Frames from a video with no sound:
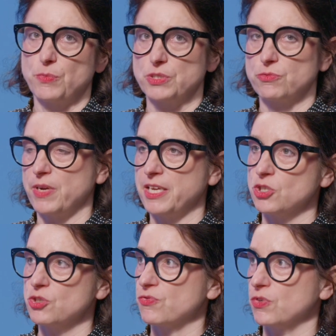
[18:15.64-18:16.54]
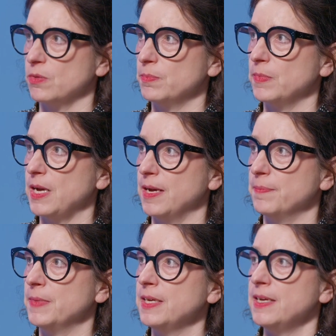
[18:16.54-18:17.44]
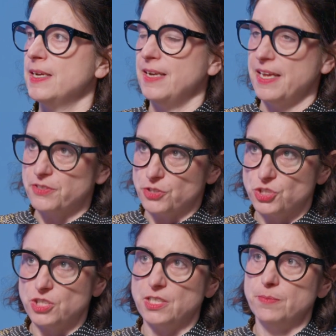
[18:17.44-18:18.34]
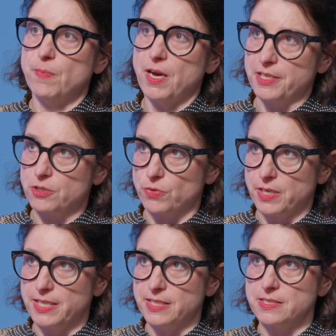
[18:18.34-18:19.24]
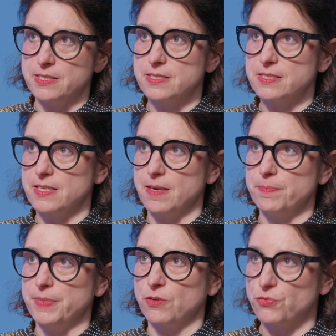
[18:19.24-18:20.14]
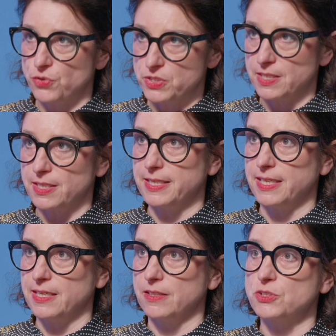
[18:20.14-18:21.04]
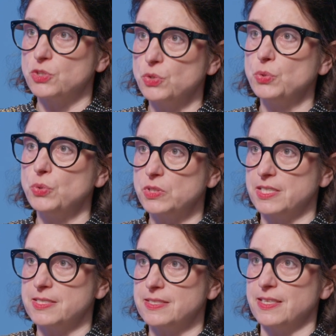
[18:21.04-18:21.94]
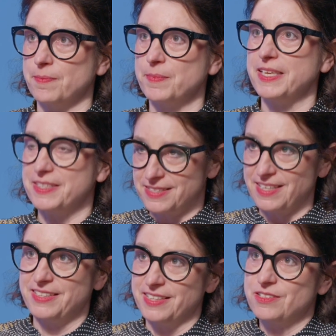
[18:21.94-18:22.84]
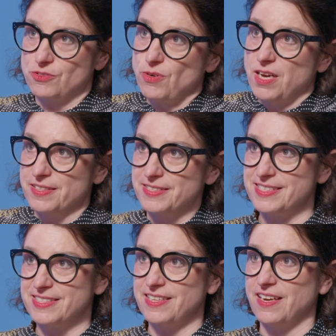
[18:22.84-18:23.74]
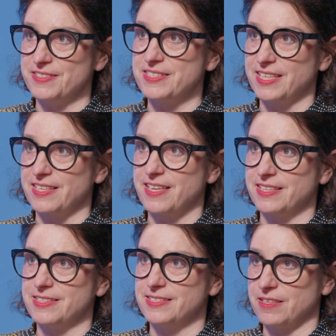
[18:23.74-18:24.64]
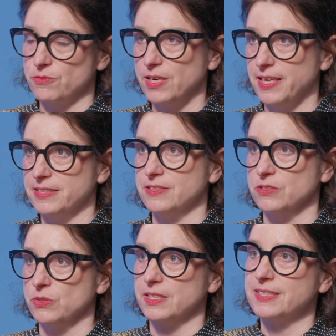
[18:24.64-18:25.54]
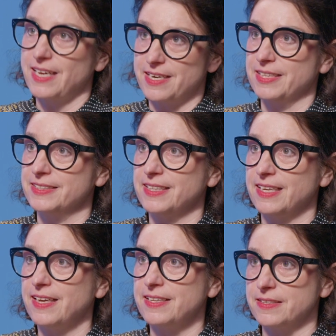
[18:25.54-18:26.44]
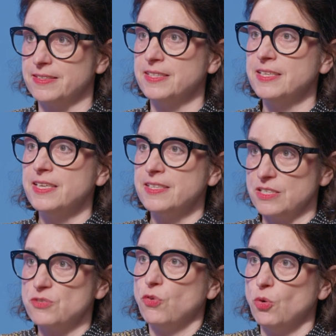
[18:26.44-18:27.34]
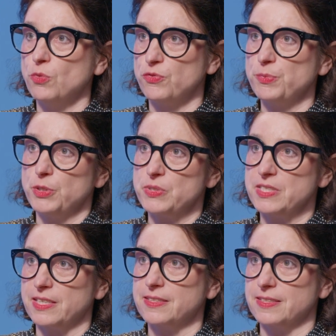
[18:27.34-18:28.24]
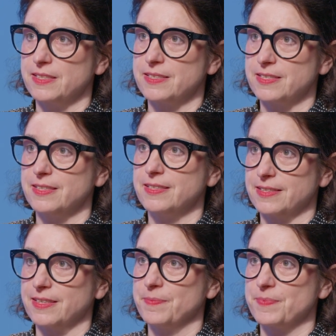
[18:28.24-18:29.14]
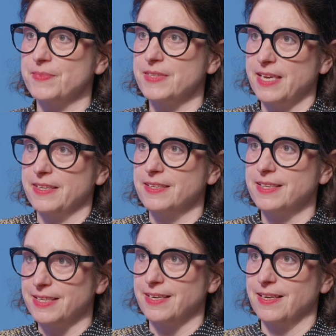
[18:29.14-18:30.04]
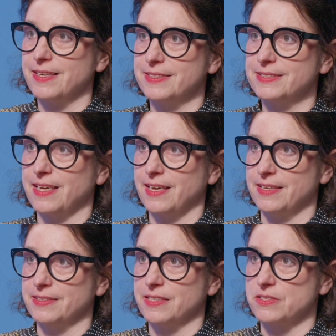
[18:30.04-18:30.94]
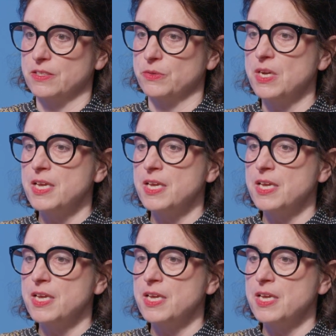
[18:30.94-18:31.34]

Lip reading: would range from lethargy, migraines, being physically ill, to this ecstatic trance dancing that is then related to the tarantella, this form of music, the little taranta. So